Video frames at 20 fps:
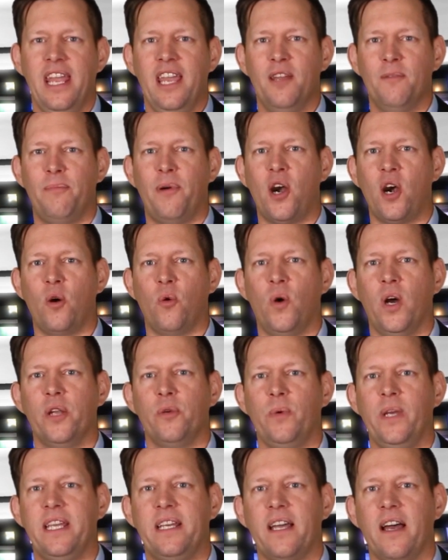In part
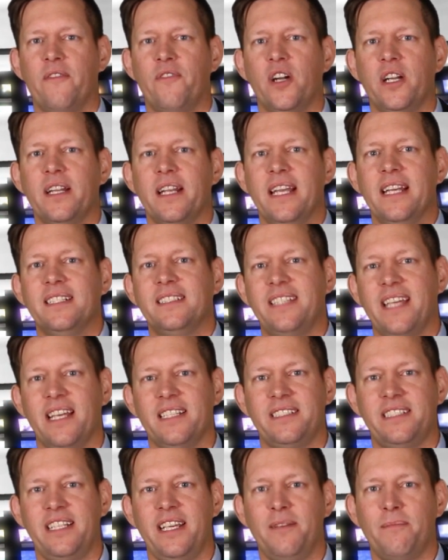1 we covered
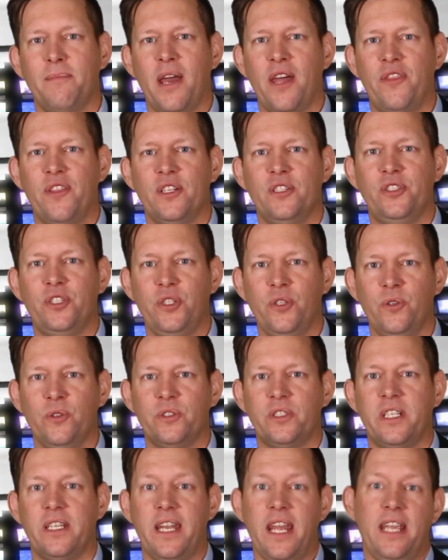testing methods
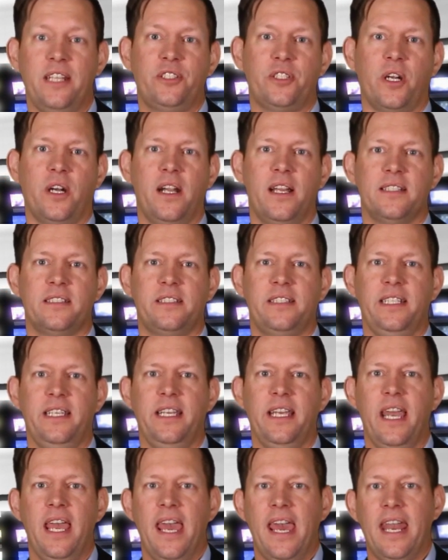used at
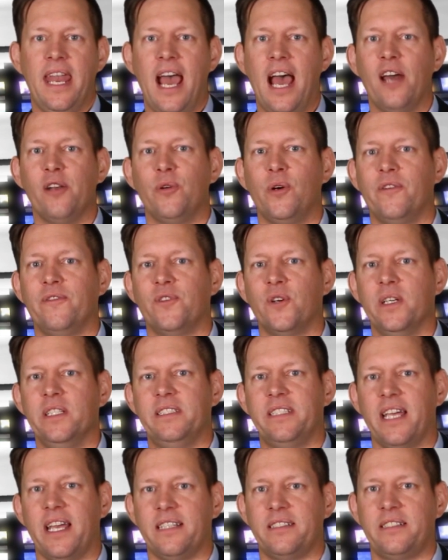HRSD and how to
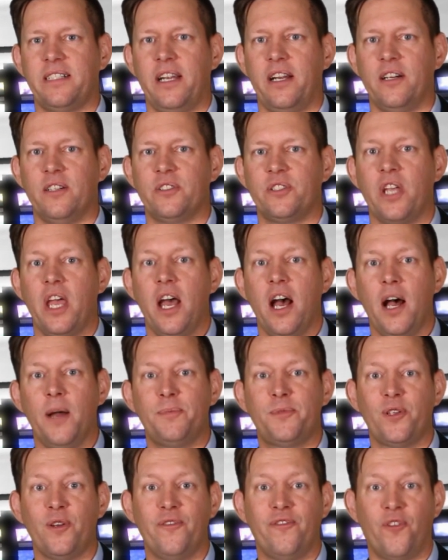avoid test errors
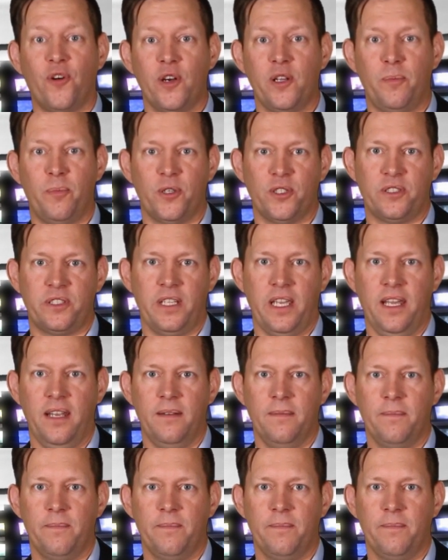up to 40%.